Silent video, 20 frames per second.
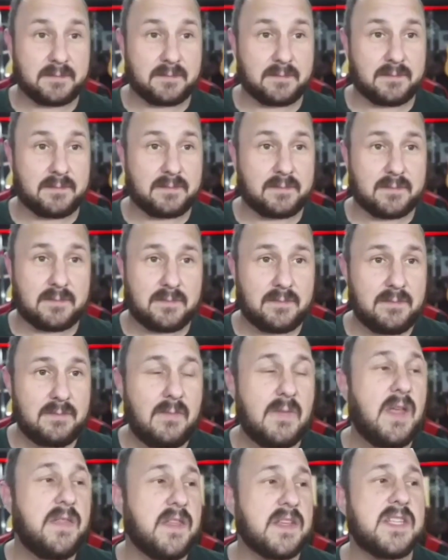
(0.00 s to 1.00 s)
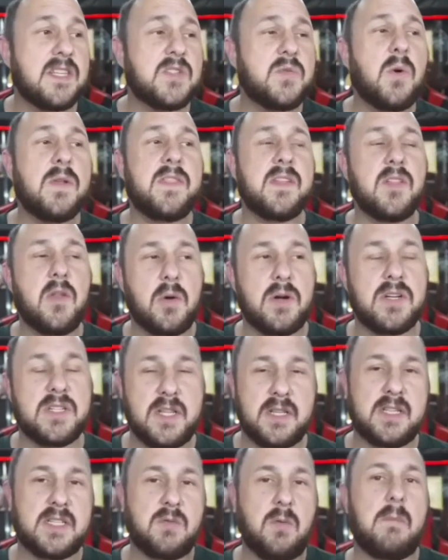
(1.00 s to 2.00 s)
This is what my
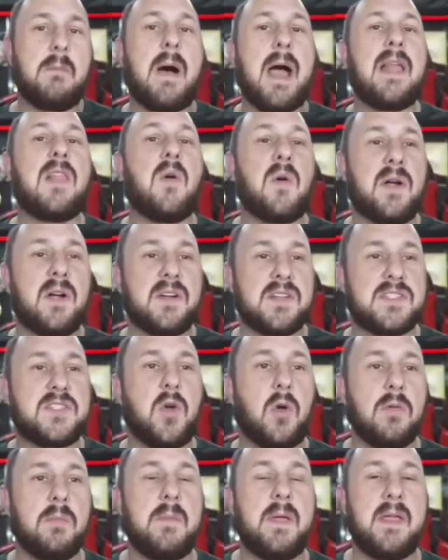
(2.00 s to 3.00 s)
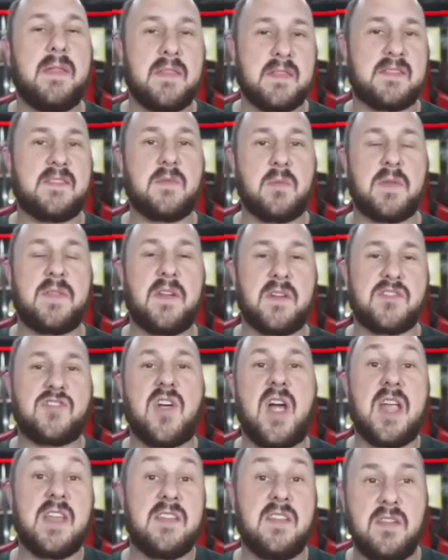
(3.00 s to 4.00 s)
lawyers told me. This is what they're trying to use
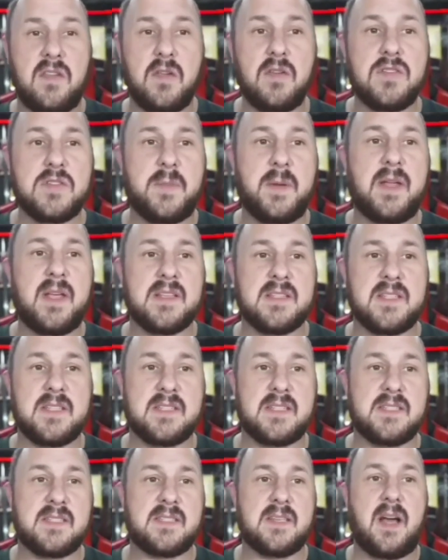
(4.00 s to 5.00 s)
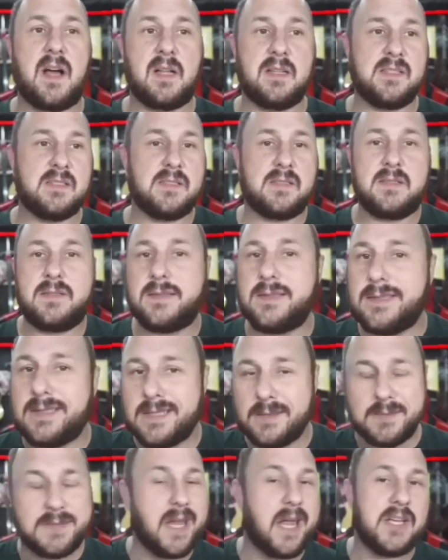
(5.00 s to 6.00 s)
because this is
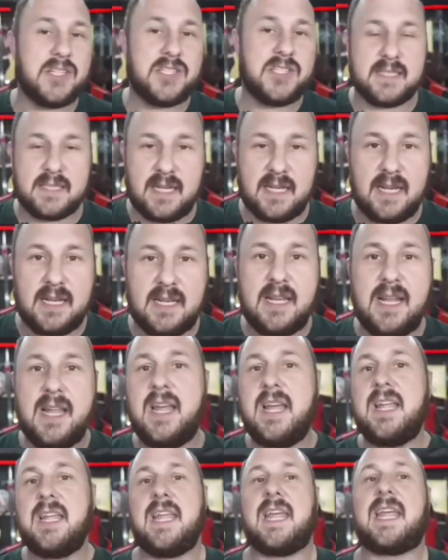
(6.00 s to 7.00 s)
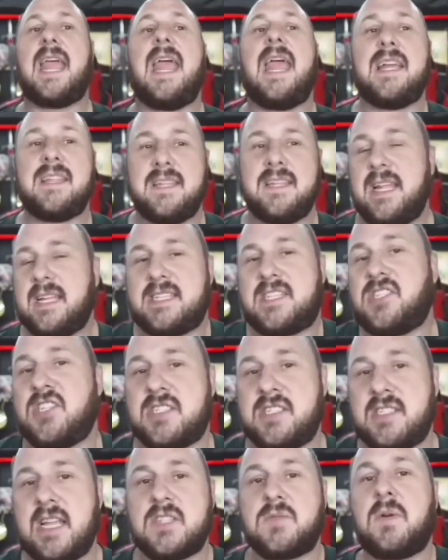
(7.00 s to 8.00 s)
unsubstantiated. It's unprecedented. You can't, it's
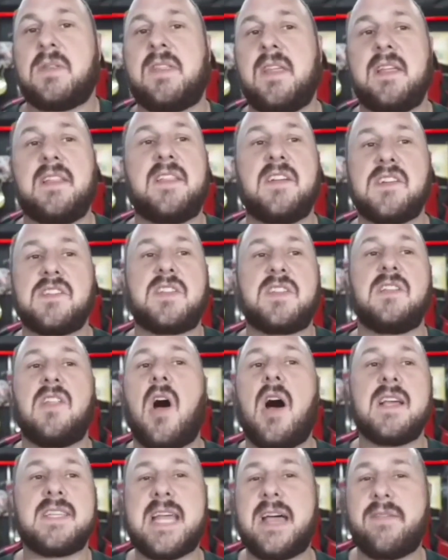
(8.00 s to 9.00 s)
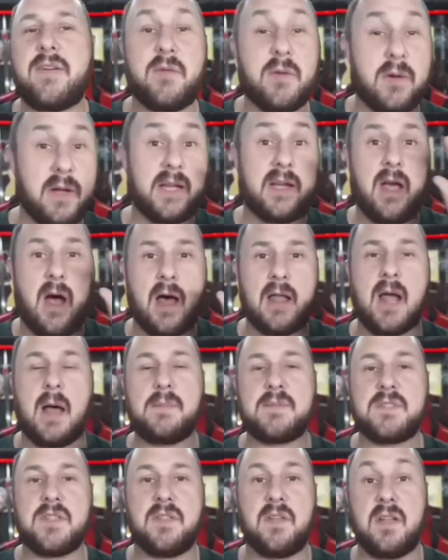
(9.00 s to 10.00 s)
just, that's what the laws haven't really caught
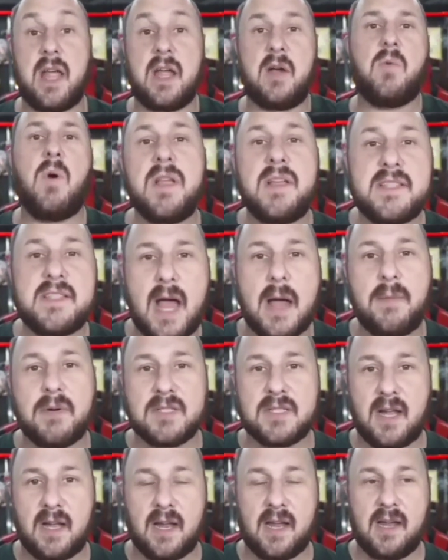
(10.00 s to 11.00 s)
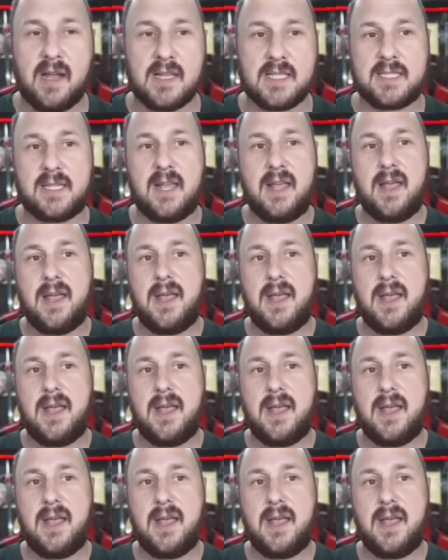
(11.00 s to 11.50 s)
up. So they're like, well, he's cyber stalking us.